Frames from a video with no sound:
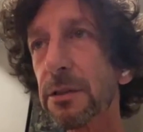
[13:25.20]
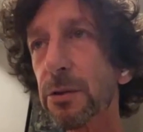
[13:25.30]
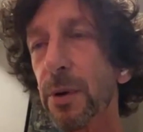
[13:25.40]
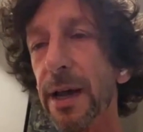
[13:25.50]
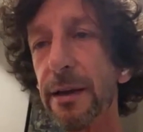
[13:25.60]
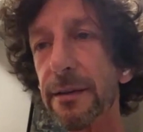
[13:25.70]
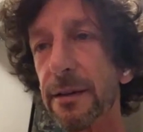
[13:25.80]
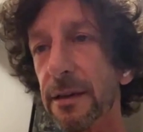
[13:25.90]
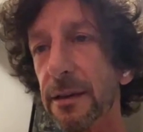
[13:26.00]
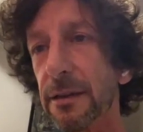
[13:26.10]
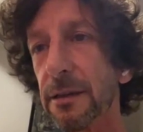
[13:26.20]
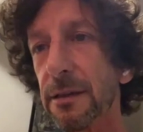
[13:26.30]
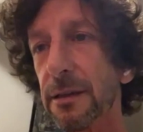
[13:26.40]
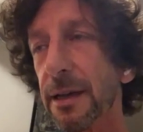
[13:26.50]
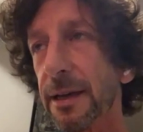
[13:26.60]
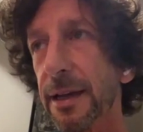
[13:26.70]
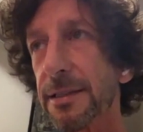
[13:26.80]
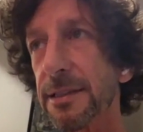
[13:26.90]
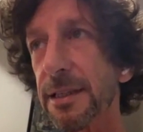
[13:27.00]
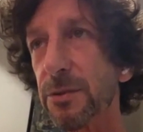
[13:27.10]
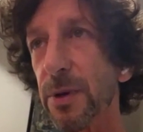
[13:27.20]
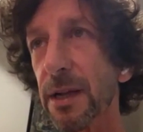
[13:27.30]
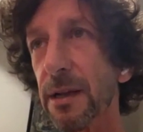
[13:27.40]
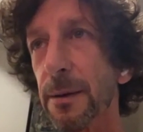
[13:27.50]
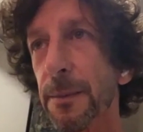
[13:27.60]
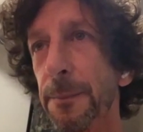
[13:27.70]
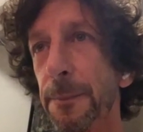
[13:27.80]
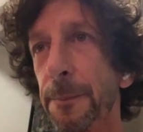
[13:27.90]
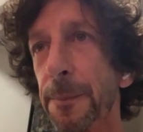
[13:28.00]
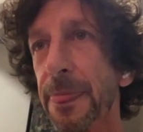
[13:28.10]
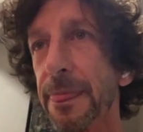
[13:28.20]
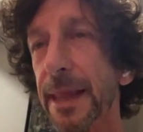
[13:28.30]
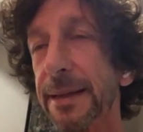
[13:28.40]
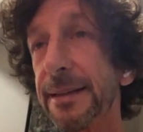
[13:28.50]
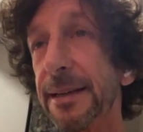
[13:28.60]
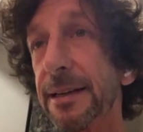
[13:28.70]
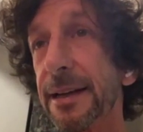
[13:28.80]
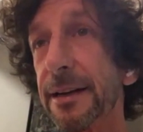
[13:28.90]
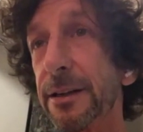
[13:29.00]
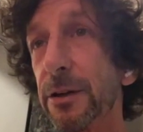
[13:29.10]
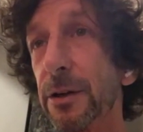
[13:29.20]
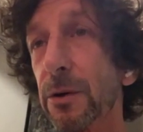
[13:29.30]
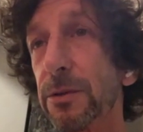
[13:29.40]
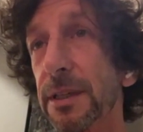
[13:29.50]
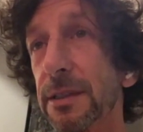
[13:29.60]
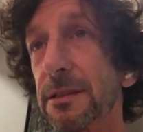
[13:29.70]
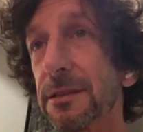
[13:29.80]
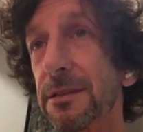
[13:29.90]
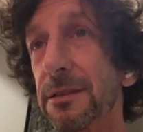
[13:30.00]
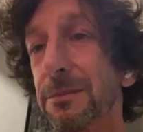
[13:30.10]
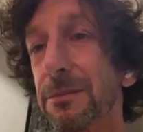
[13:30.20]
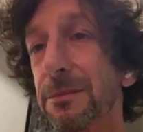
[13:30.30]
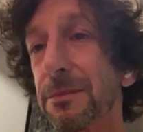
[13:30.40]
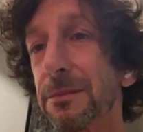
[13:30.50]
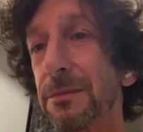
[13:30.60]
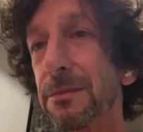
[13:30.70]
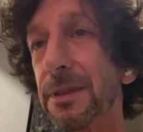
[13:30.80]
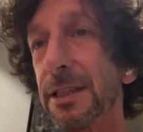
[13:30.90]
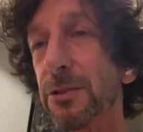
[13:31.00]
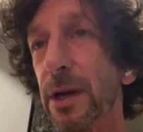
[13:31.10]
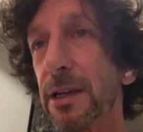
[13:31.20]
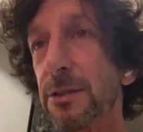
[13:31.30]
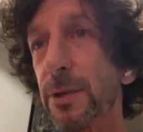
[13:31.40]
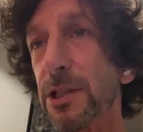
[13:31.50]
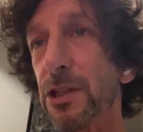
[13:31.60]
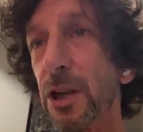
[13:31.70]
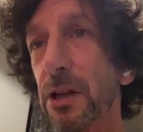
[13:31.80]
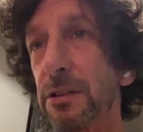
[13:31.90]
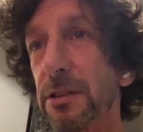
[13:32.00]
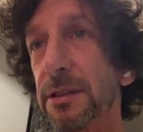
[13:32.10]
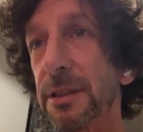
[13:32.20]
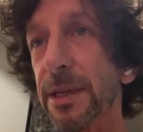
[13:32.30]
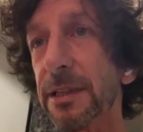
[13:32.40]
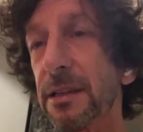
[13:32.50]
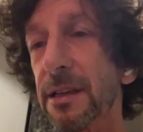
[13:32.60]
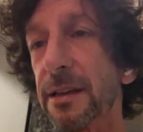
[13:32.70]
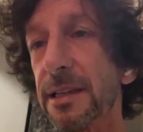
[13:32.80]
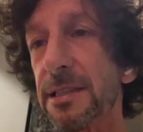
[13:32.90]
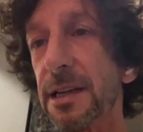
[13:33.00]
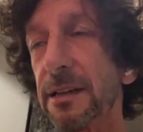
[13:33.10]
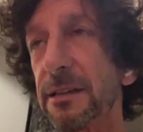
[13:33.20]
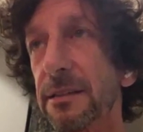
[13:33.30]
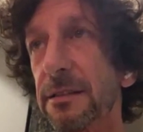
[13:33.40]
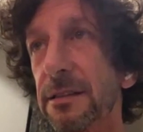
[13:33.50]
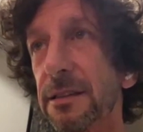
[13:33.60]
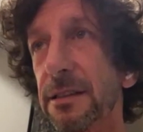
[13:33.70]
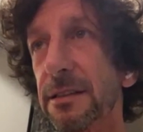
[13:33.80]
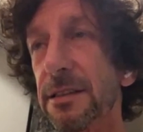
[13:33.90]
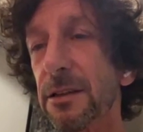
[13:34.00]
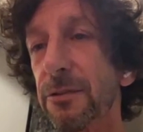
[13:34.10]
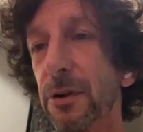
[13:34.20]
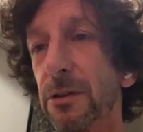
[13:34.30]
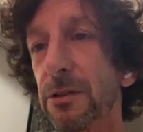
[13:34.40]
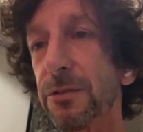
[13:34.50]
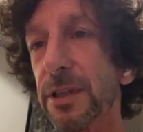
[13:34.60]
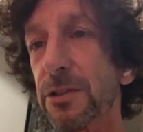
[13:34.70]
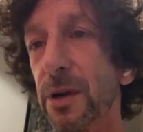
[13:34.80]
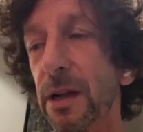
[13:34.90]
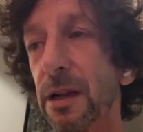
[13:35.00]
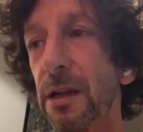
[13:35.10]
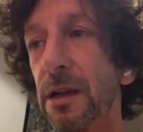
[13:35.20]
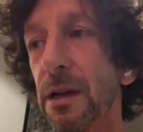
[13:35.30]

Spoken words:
do anything against Israel. They didn't care, that Israelis were slaughtered. Immediately they say that it is the fault of Israel.